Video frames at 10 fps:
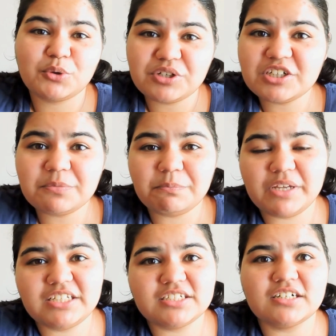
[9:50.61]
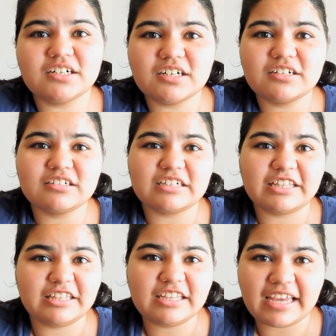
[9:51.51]
couldn't meet her
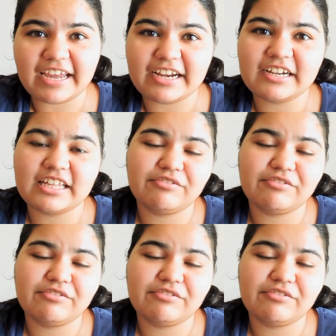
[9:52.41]
in the end,